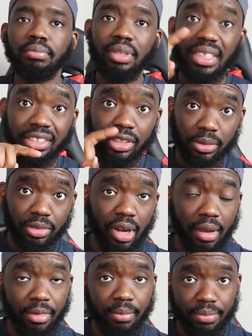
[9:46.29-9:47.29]
please
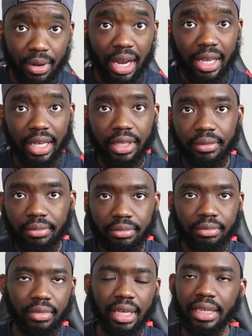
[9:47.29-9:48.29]
subscribe in bracket
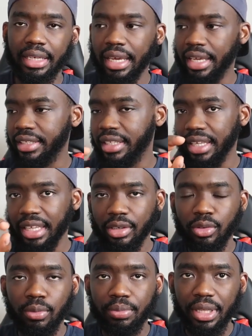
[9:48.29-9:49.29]
and then the
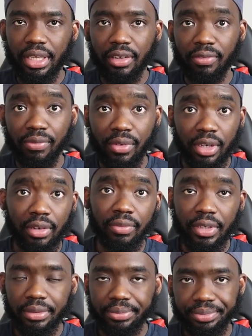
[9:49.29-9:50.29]
link will be in front
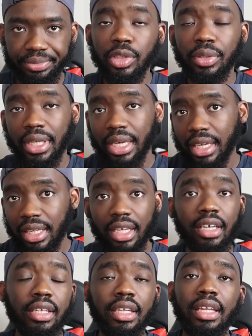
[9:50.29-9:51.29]
of it so you can
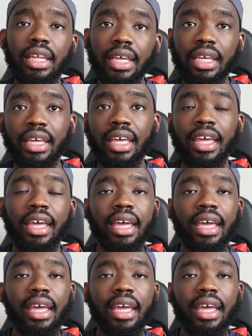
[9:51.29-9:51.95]
click on the link